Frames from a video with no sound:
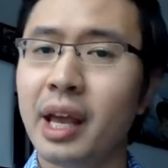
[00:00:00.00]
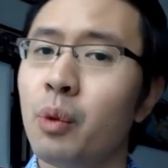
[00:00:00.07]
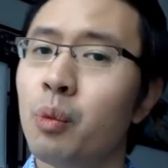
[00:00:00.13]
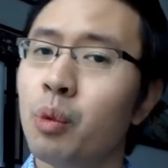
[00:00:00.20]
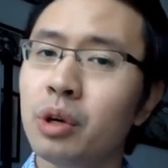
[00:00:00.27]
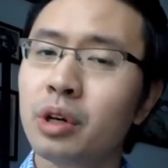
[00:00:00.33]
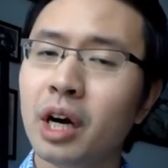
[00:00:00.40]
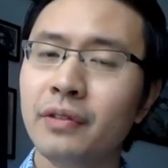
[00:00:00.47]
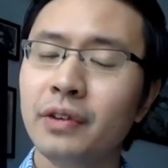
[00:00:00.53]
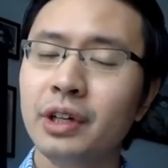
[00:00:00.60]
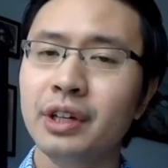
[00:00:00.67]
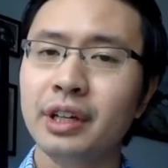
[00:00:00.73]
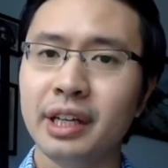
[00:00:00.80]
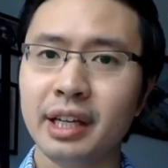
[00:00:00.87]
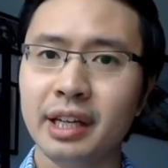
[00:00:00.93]
We'll
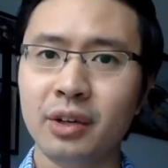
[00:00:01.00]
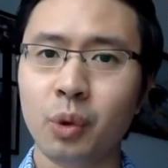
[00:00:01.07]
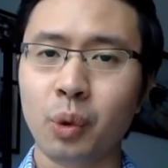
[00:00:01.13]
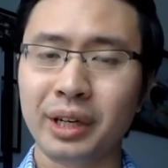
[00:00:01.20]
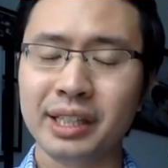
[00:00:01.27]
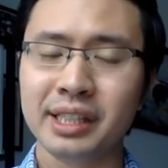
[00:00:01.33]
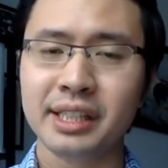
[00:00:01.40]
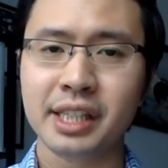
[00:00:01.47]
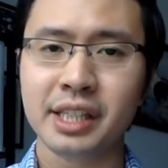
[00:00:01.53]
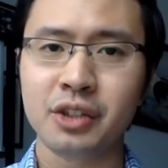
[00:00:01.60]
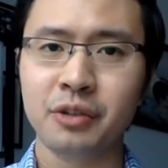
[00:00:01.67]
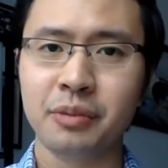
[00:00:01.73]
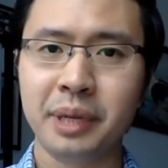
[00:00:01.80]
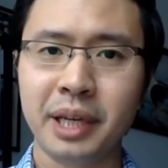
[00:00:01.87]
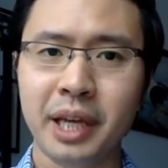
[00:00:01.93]
cover in
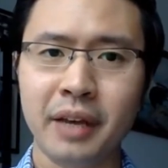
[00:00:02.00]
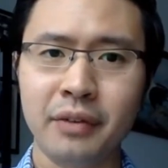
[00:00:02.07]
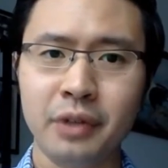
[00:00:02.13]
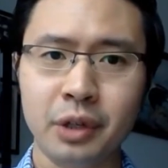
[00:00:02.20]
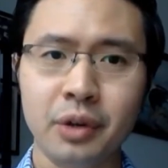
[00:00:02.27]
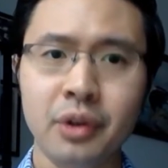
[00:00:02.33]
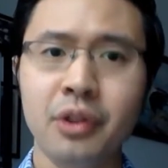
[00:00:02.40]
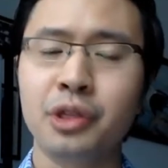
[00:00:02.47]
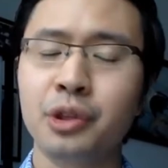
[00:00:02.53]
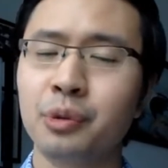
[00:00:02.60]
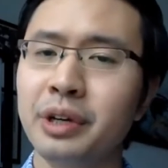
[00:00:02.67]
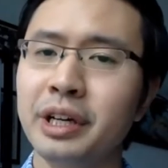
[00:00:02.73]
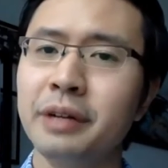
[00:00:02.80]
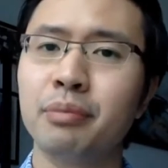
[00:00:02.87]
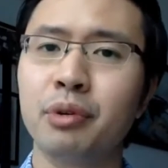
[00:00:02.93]
organizational behavior
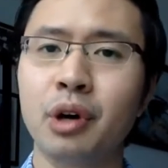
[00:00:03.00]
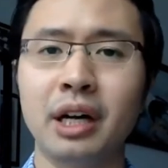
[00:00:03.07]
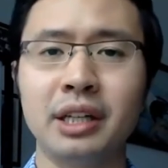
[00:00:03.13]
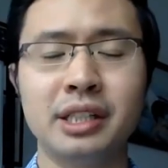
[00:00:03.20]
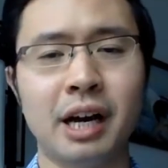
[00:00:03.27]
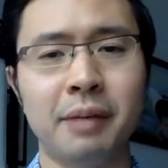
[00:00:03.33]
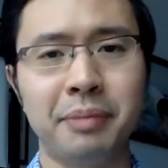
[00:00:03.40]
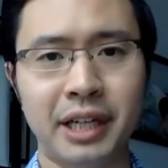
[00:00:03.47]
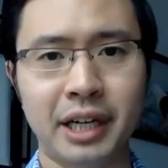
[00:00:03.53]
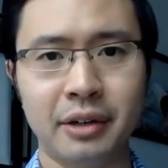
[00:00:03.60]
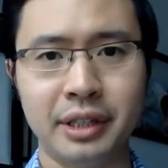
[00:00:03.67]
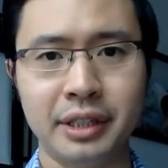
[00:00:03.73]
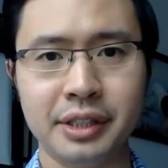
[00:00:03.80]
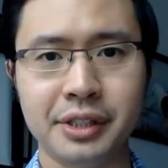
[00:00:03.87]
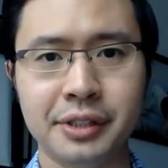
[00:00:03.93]
three broad topic
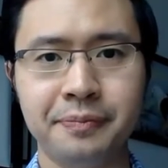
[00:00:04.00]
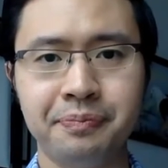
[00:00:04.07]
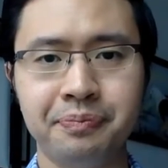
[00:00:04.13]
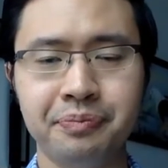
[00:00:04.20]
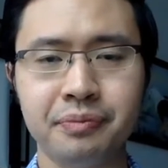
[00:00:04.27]
areas.